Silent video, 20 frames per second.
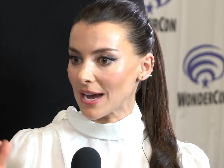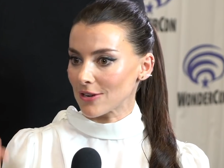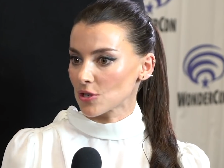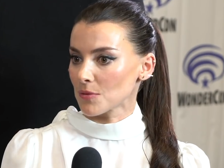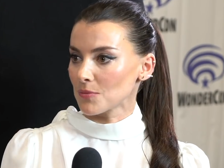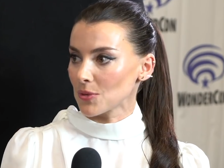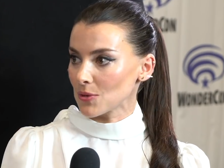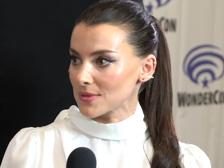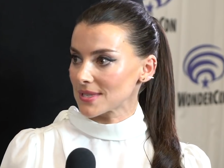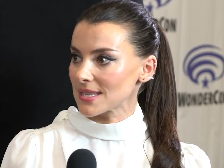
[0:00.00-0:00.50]

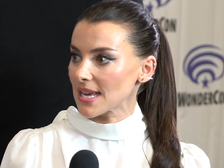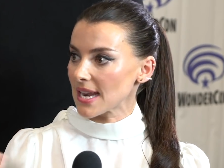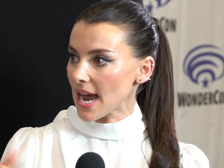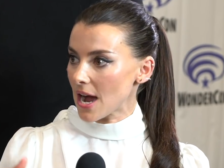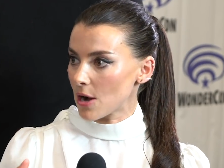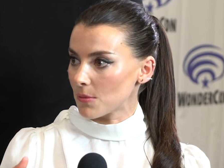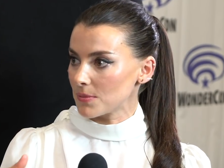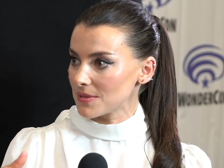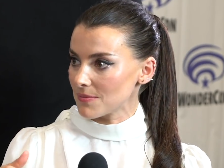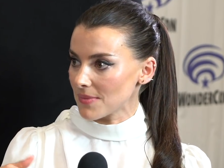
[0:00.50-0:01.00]
attributes that
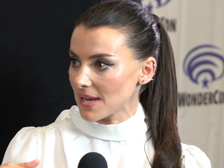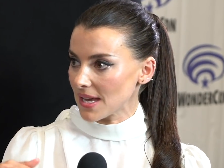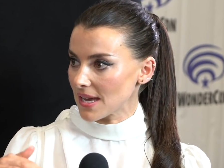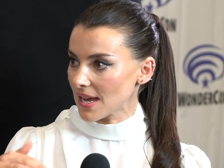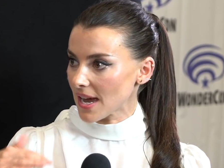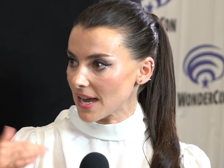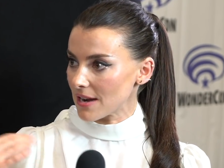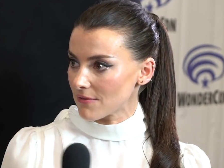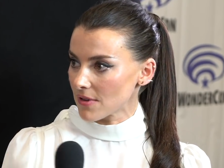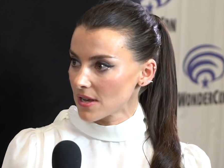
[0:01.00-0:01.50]
helped me
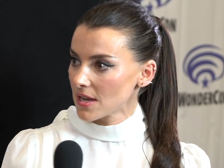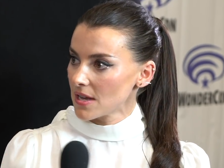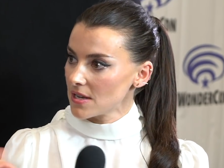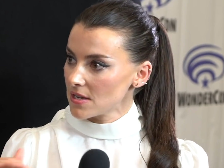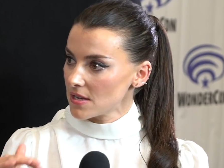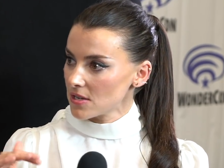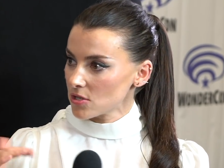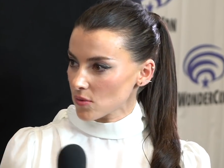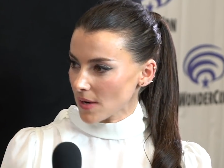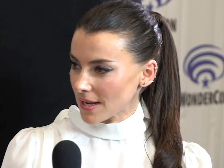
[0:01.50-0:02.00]
kind of
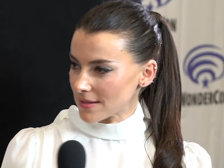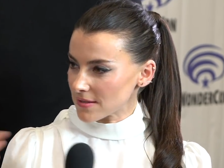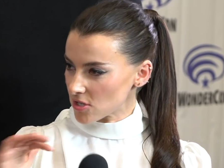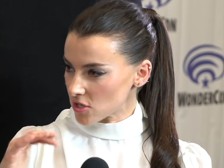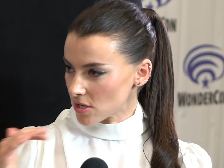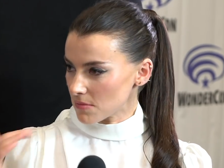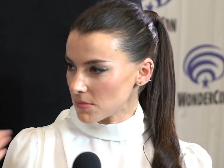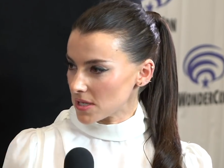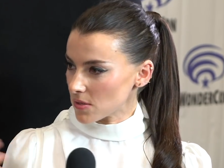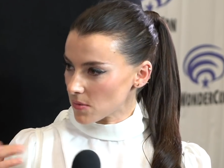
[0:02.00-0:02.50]

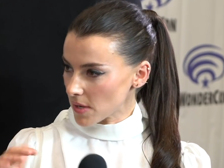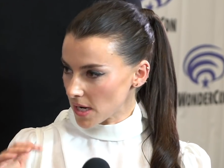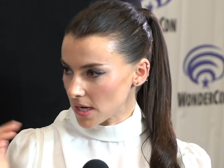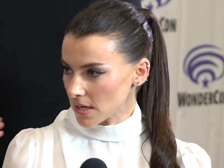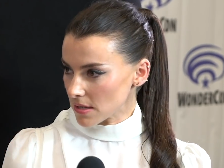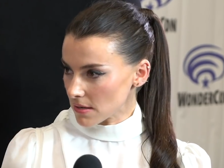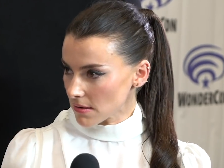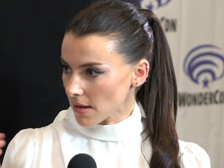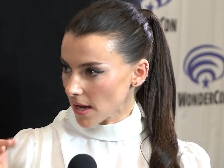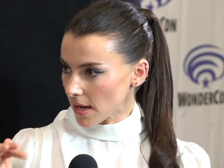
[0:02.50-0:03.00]
transition
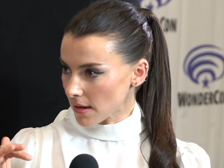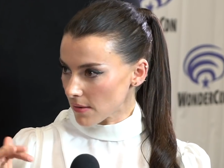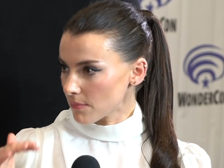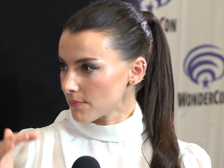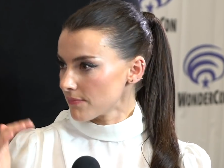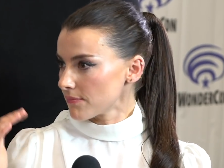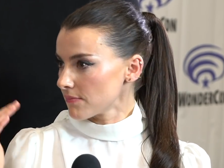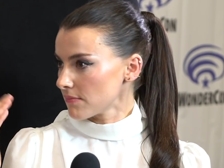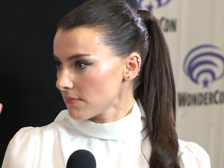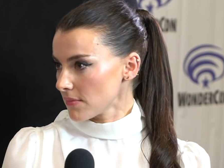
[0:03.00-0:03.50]
between, like,
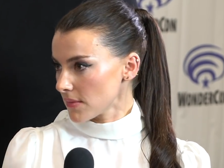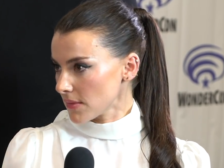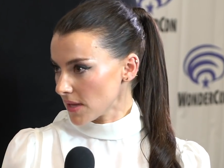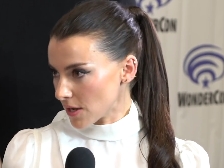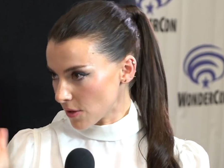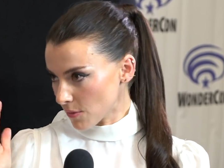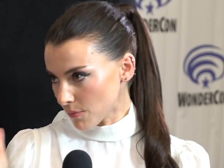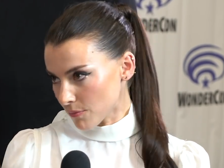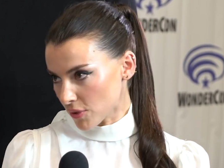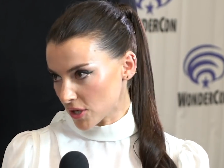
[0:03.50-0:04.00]

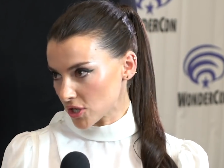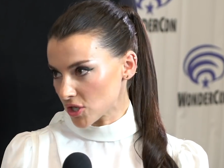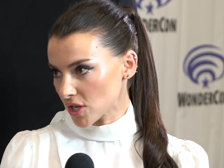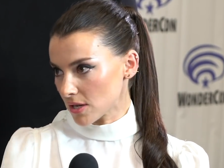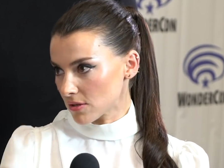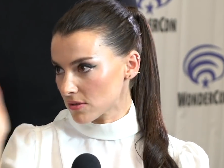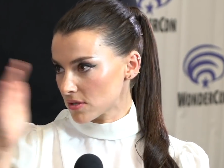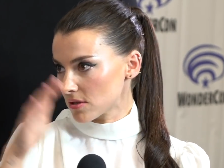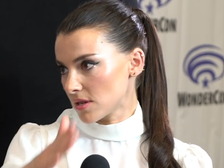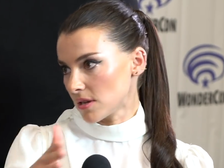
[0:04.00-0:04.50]
you know,
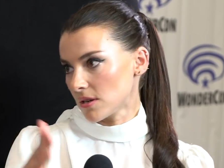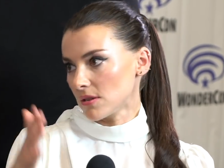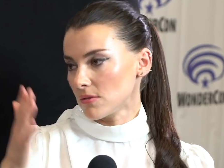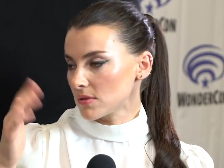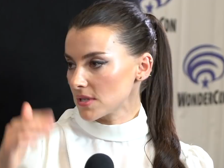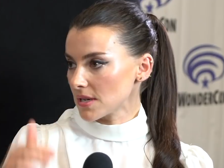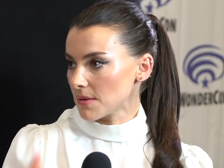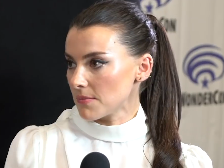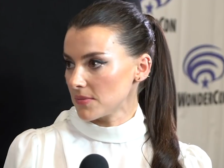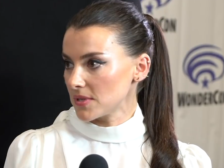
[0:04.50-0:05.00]
Bridget
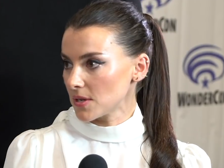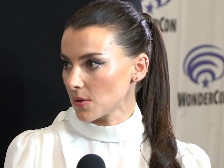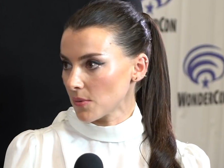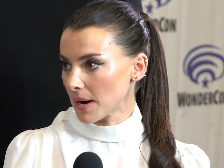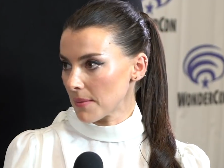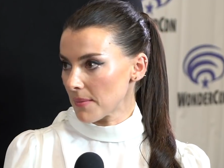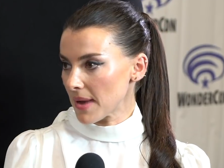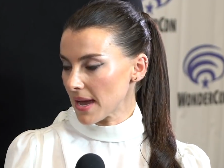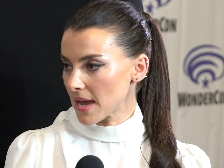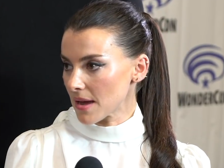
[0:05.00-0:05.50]
to
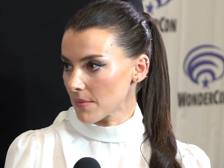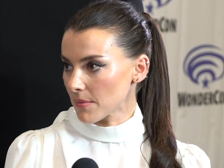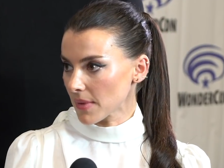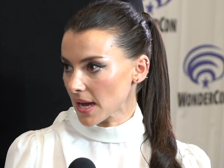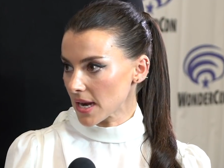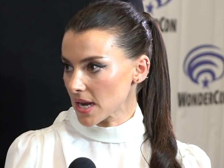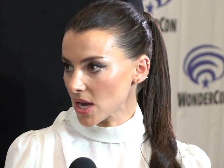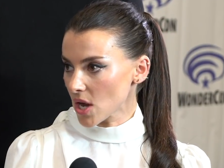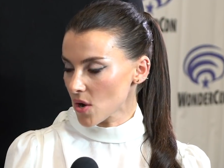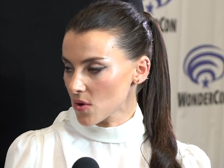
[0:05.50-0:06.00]
where Mayhem
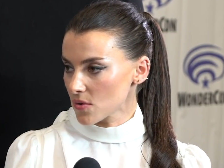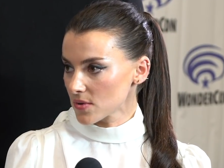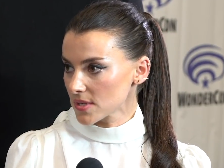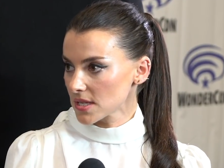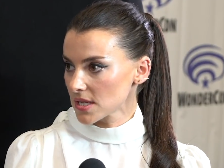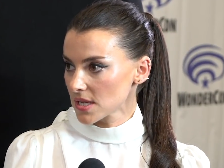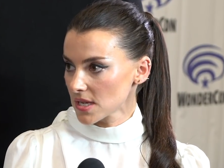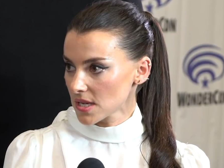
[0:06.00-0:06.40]
kind of goes.